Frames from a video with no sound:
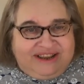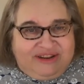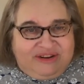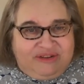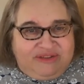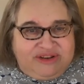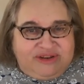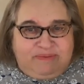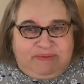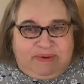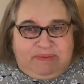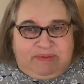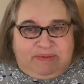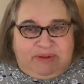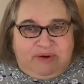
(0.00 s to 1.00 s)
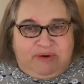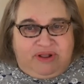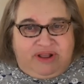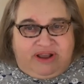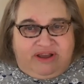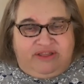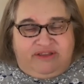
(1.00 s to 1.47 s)
You know, these are people who
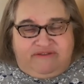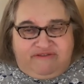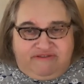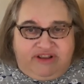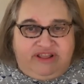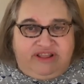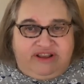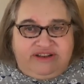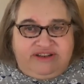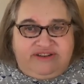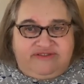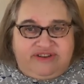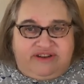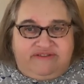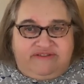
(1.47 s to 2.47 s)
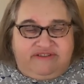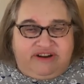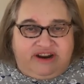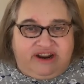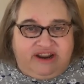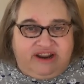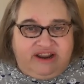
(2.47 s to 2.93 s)
are like on the front lines of
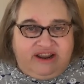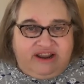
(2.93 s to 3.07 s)
suffering